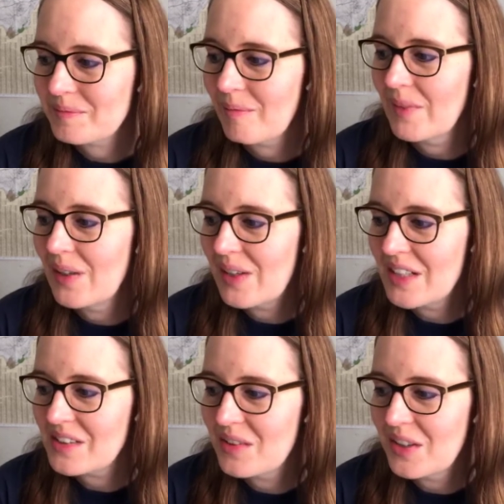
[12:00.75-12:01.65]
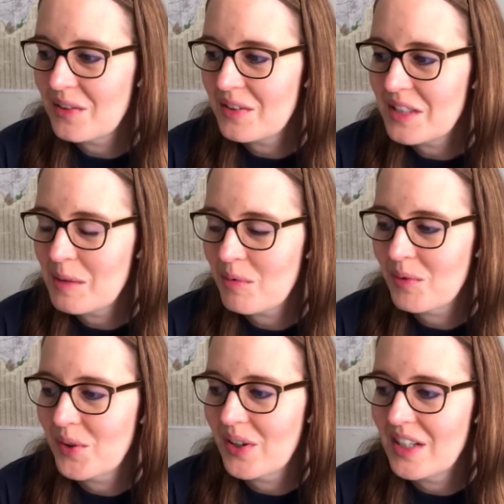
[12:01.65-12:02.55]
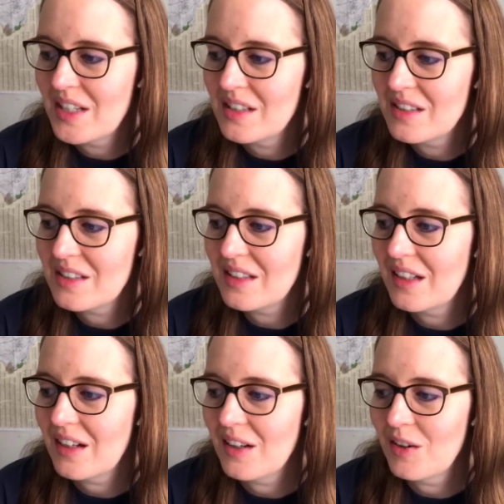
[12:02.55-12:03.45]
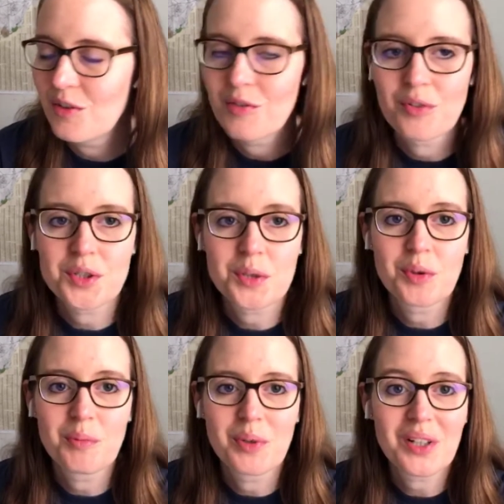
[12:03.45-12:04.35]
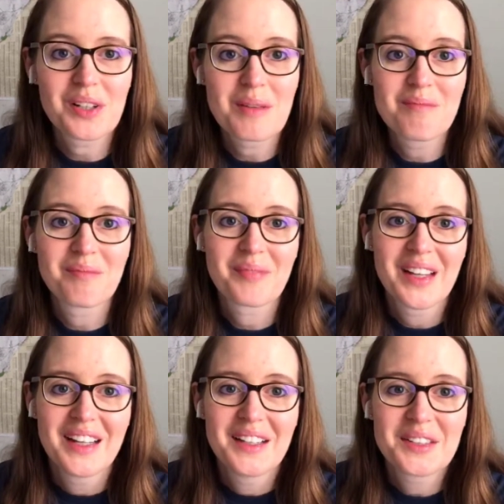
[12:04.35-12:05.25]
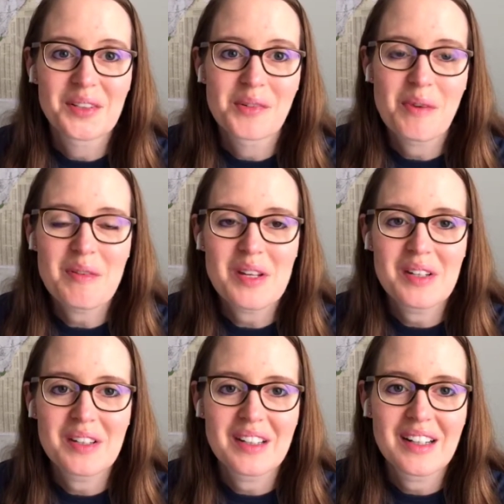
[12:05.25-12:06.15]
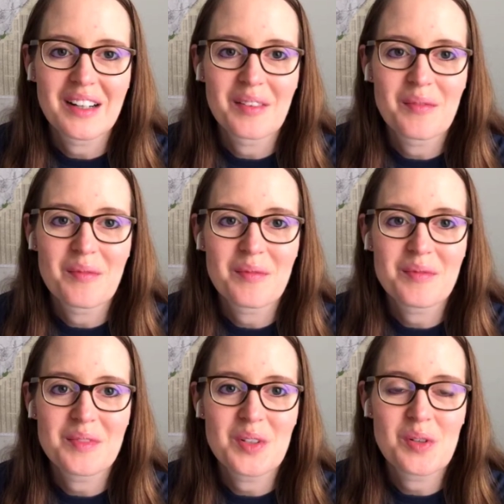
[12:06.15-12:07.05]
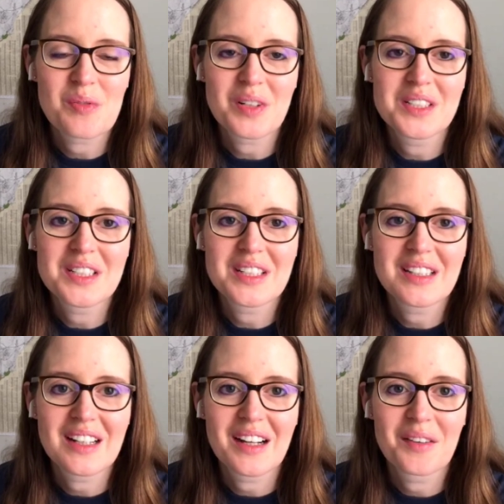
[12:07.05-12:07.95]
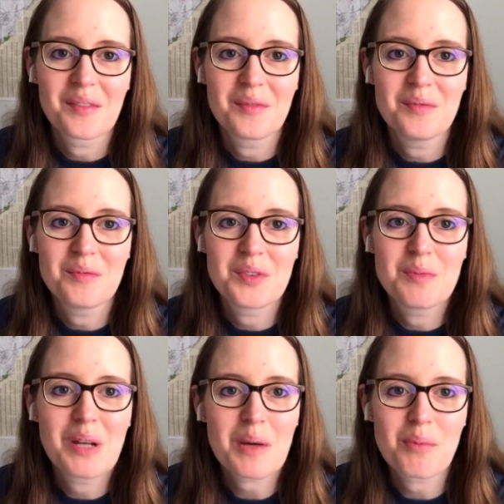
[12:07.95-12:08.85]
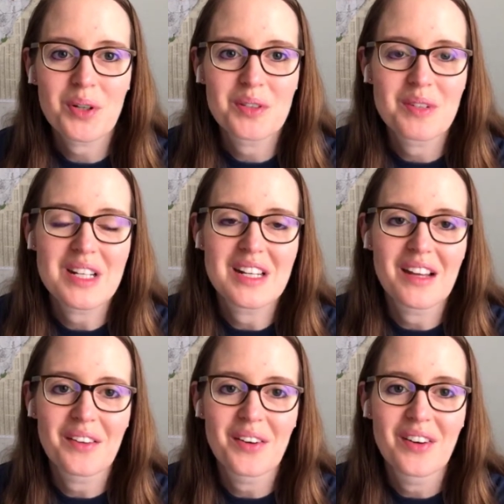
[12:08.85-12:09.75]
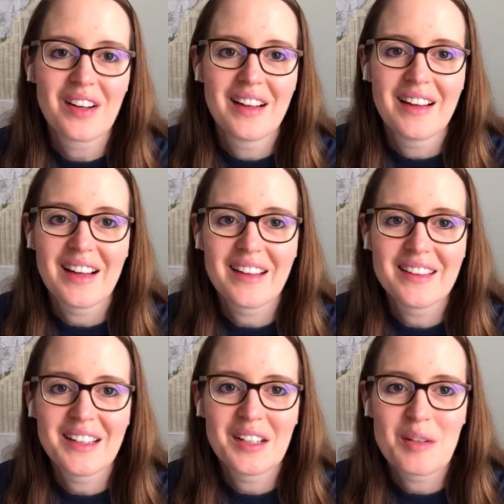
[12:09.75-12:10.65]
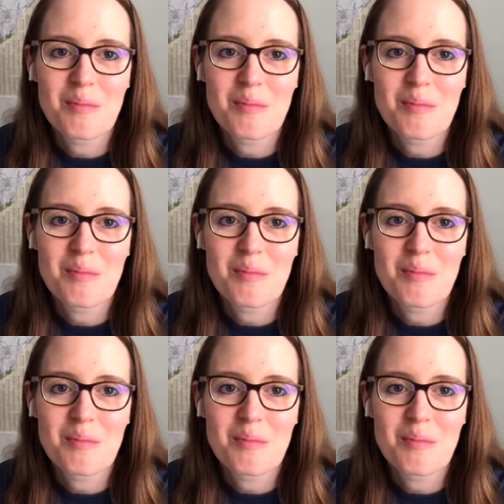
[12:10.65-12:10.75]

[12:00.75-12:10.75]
okay, so another tip from Lora is virtual book club. So maybe you and your friends pick a book to read together, and then